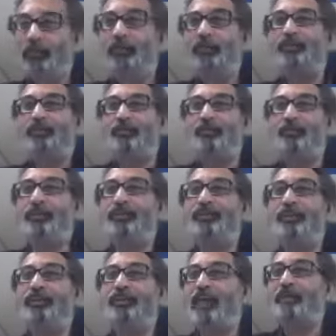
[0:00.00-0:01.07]

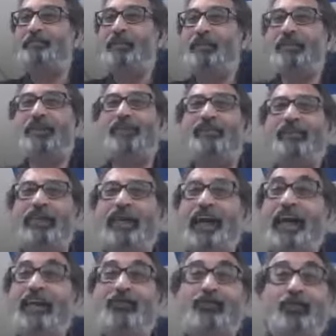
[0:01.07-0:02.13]
movies and mimicry
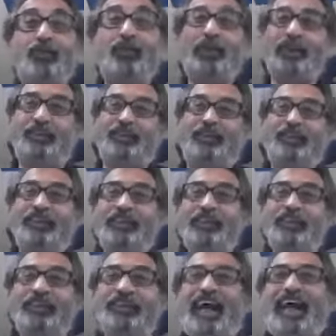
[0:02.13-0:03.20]
and foodies.
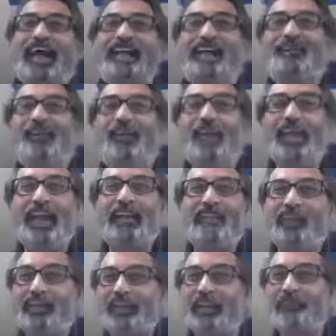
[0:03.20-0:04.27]
So I'll leave all that for
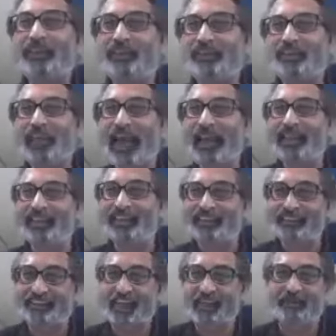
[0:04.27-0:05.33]
Samad to handle this
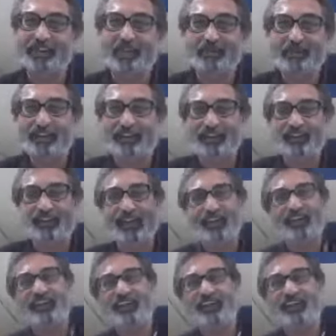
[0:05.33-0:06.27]
time. Samad, it's all yours.